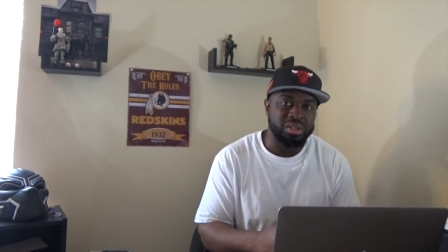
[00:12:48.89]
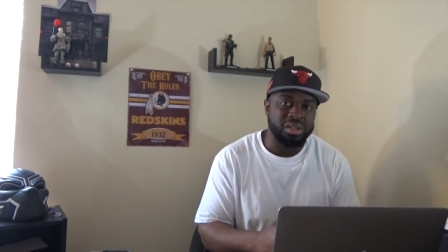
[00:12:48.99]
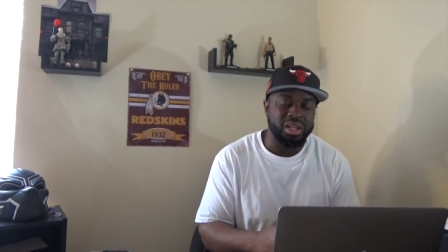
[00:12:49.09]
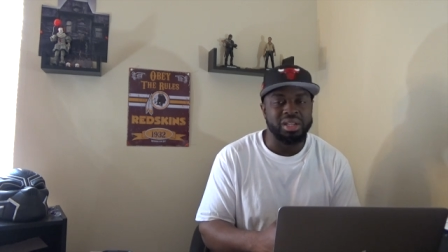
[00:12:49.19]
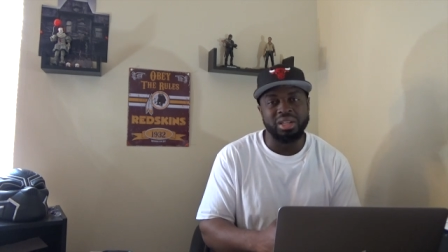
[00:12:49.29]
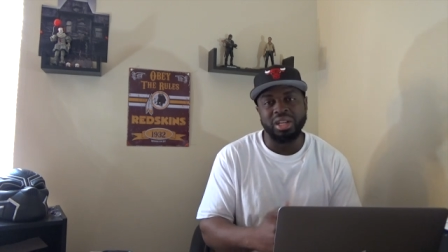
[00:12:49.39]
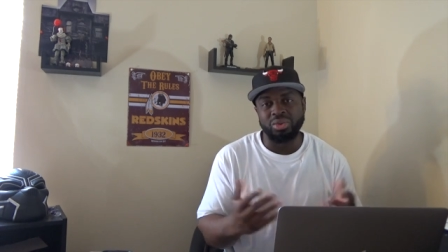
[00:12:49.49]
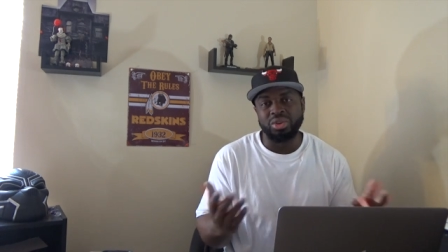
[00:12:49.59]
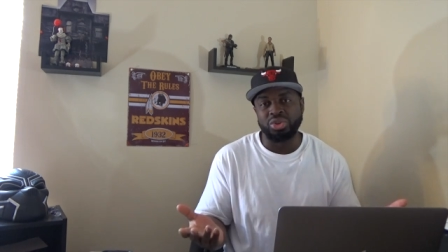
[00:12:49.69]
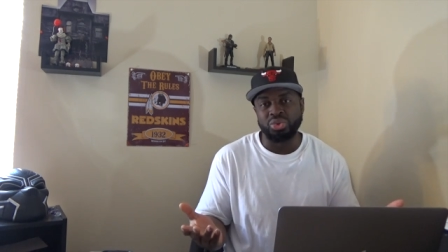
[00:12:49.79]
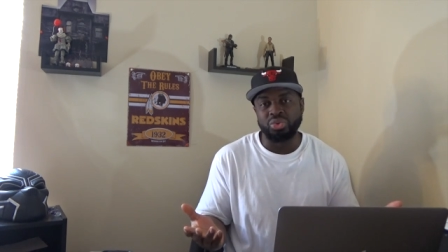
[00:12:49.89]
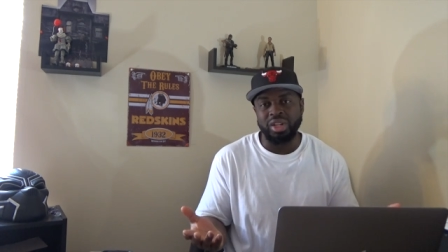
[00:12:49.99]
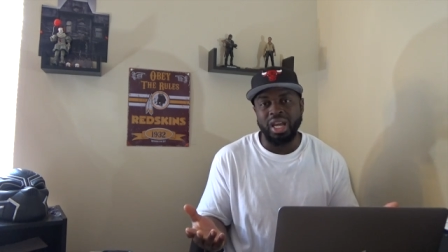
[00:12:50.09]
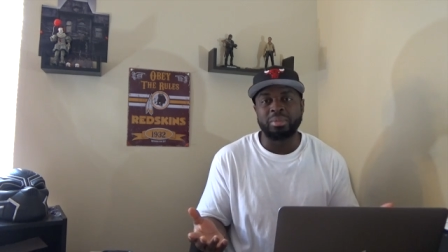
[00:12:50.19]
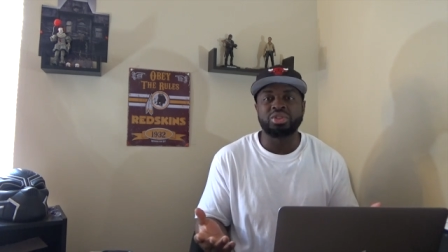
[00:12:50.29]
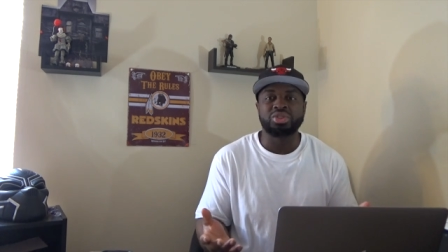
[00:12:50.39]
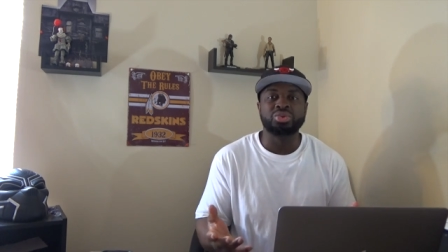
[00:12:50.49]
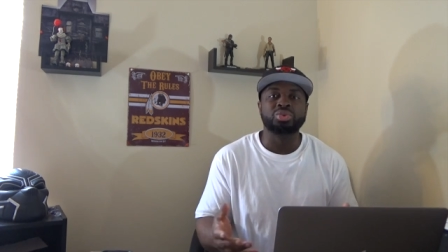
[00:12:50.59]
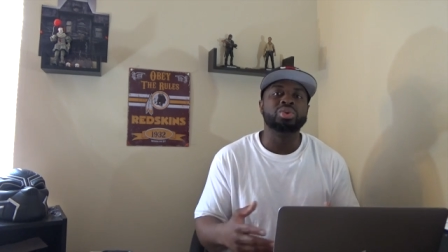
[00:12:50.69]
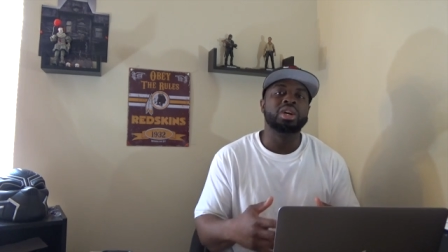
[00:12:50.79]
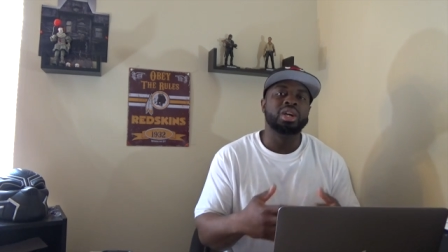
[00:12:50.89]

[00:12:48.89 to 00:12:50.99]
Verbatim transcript: and then they're going to do damage to,